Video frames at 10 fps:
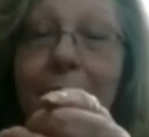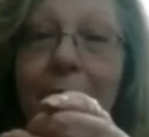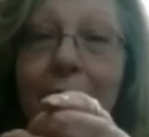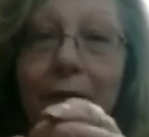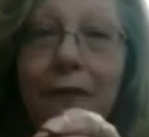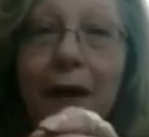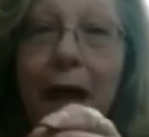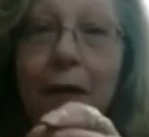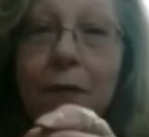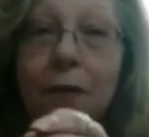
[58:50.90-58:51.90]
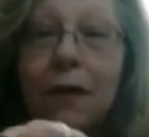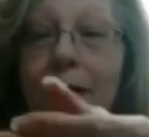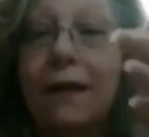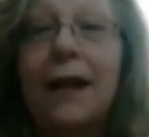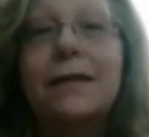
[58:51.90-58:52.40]
on the vacuum
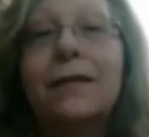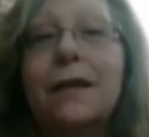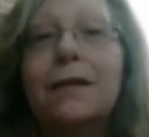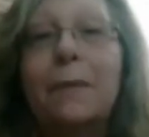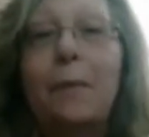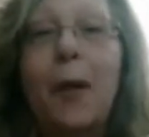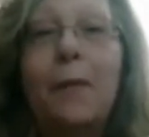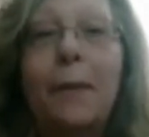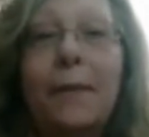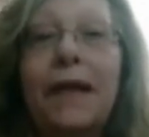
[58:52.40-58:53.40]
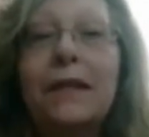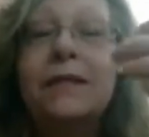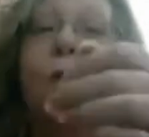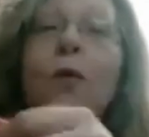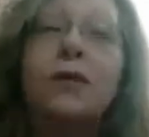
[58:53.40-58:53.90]
cleaner, and I sucked up all my beads.
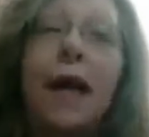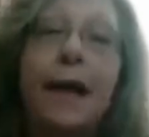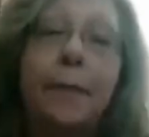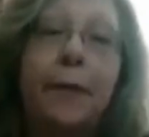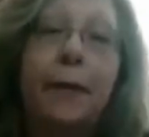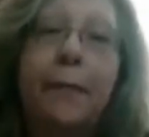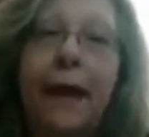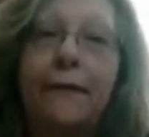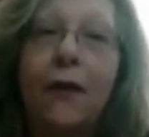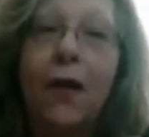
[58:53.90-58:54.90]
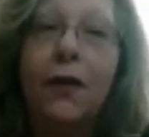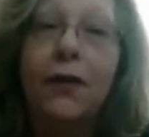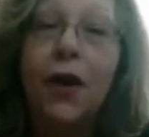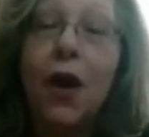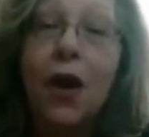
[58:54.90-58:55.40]
Of course, I had to pick them out of all the
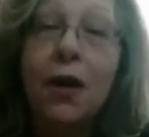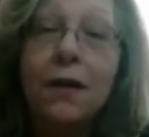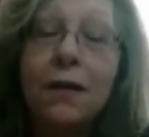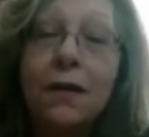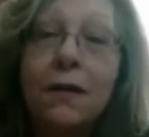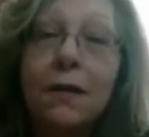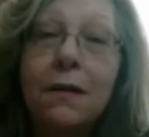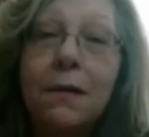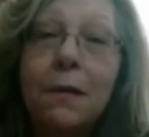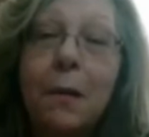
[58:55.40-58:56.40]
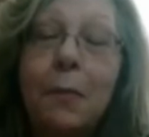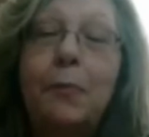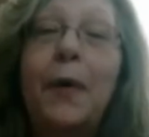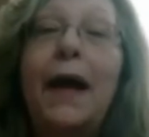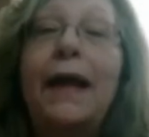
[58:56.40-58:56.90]
dirt,
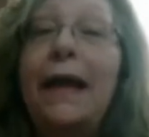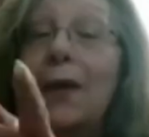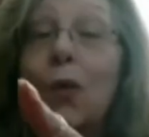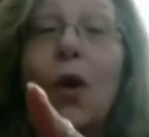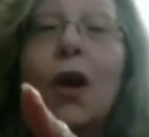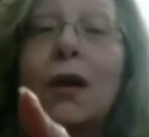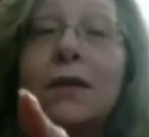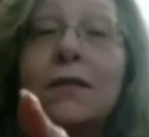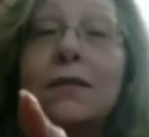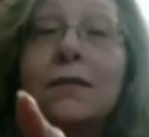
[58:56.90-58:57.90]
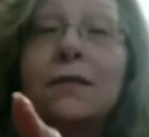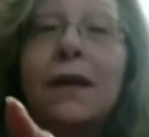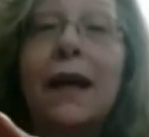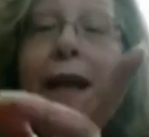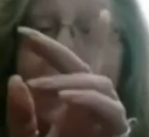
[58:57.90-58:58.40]
but it worked,
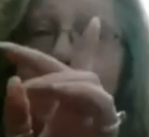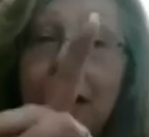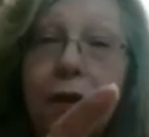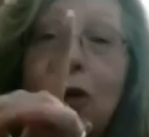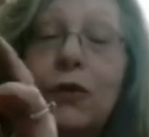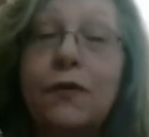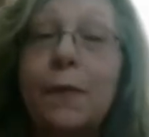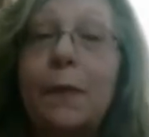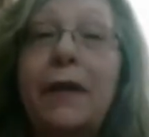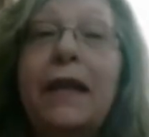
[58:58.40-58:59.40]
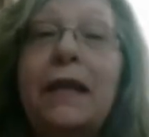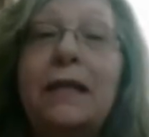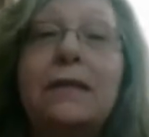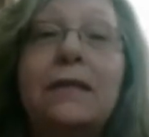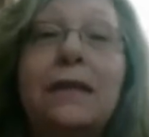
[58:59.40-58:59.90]
and I didn't lose my
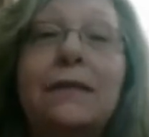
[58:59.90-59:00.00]
beads.